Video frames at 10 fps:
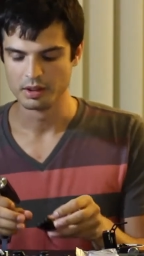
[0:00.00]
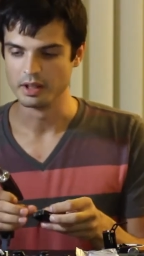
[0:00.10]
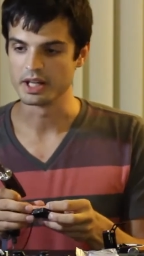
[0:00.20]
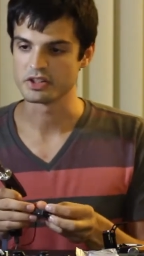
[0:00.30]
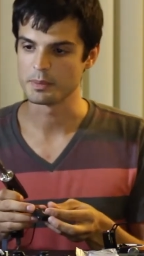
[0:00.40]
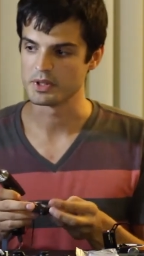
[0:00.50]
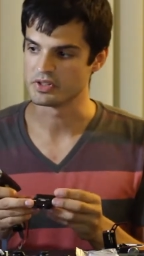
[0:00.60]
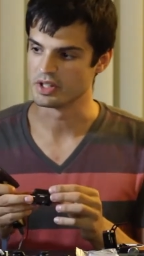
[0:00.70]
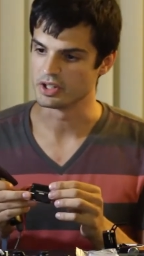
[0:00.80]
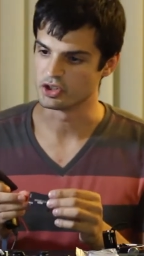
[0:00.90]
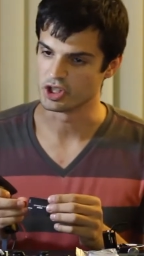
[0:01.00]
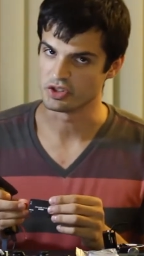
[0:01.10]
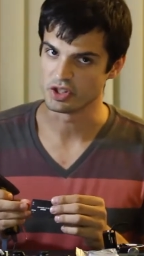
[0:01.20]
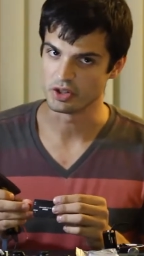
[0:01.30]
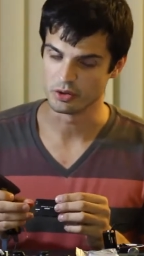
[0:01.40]
Next up is the
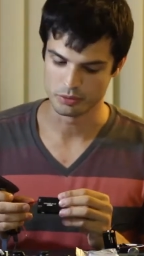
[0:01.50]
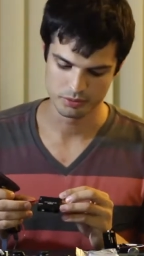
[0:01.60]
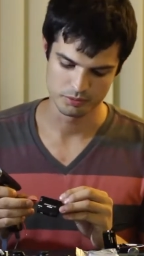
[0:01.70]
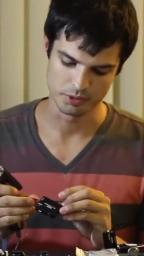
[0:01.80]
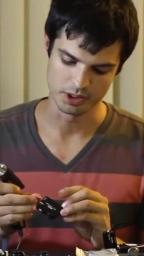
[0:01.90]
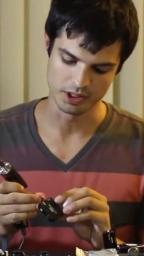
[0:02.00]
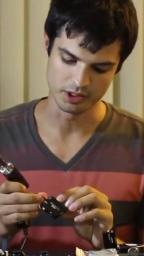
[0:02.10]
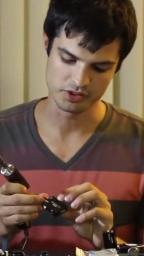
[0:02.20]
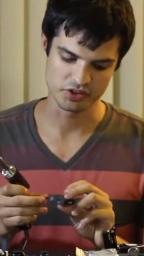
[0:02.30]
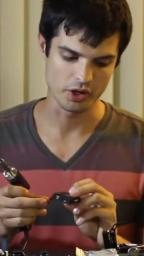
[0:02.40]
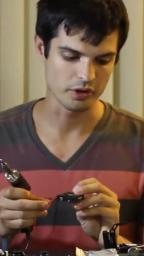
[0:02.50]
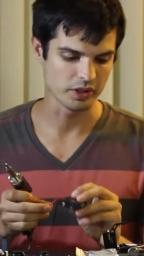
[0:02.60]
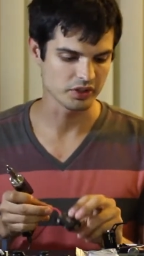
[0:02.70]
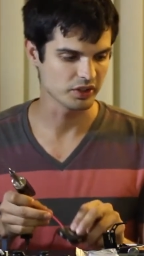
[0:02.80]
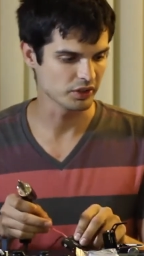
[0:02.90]
GCU. We're going to solder
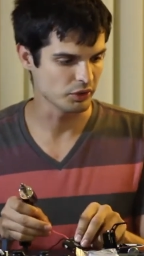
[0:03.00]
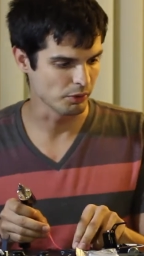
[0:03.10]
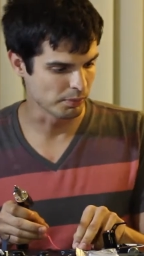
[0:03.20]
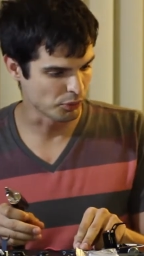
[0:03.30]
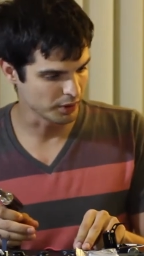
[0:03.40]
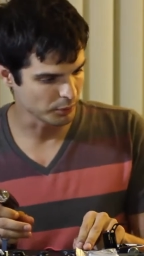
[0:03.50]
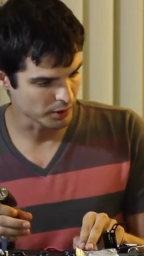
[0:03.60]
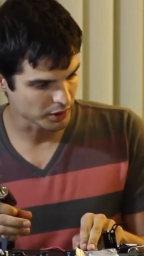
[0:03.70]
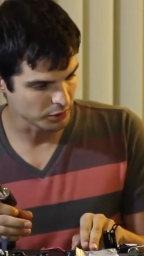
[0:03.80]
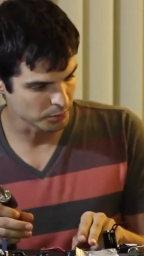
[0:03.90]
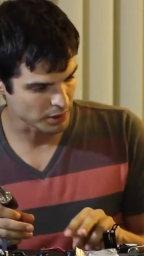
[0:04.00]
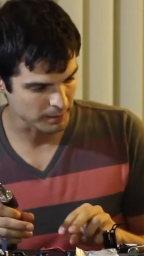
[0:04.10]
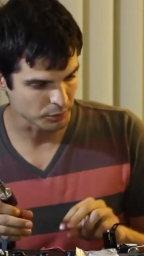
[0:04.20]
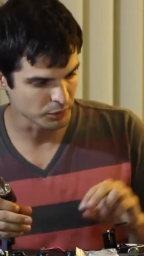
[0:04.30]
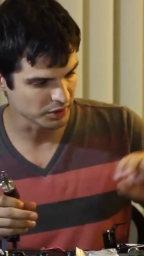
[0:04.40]
this into a point where you
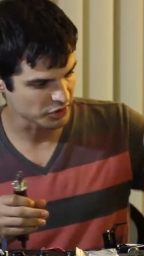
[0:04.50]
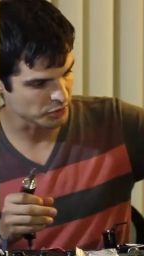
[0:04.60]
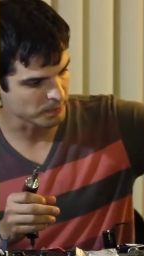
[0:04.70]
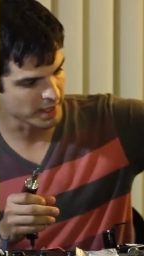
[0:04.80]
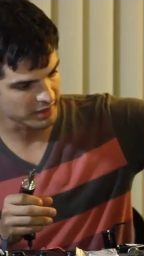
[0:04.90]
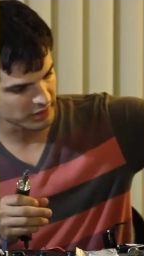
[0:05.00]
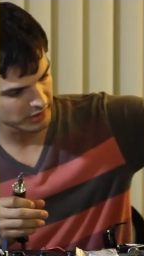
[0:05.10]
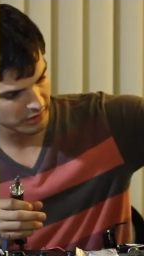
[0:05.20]
probably wouldn't expect